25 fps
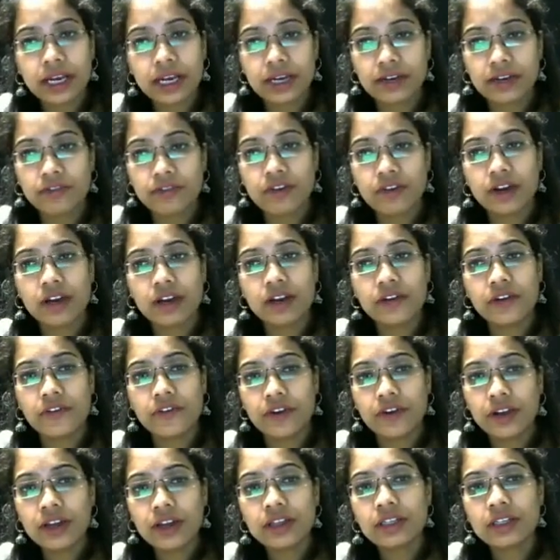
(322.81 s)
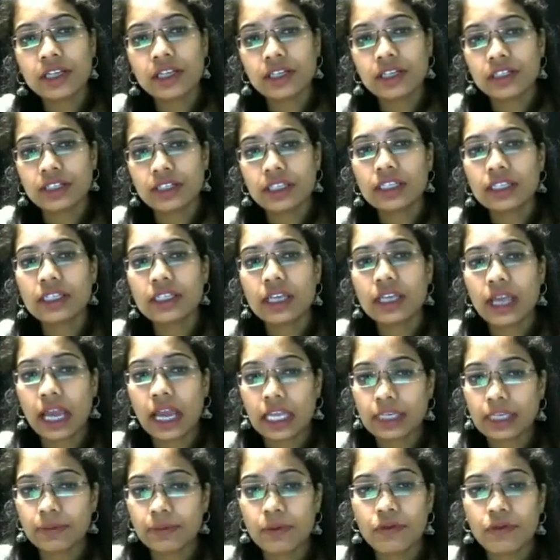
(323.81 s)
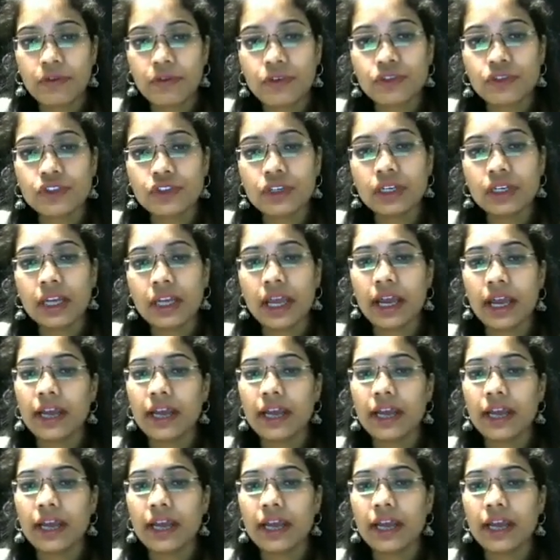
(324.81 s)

antifungal drug such as caspofungin